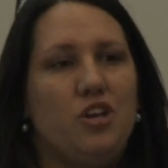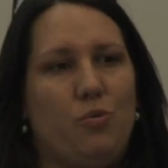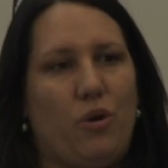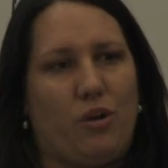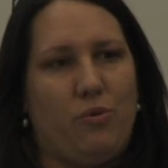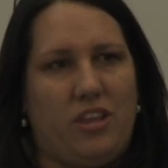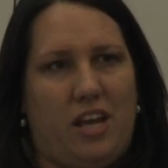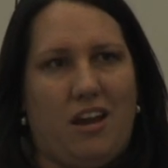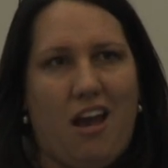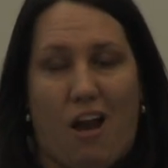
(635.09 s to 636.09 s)
you work
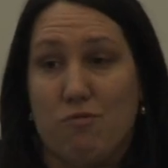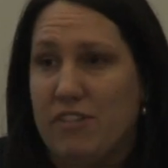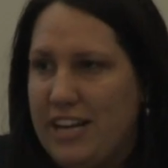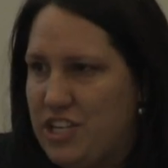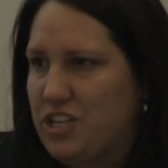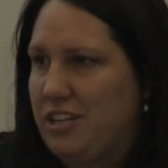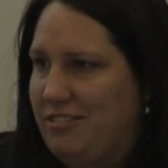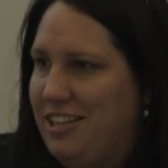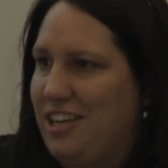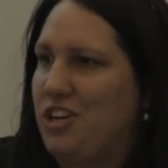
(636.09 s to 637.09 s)
within a
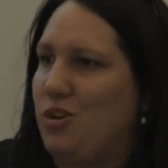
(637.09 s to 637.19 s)
region,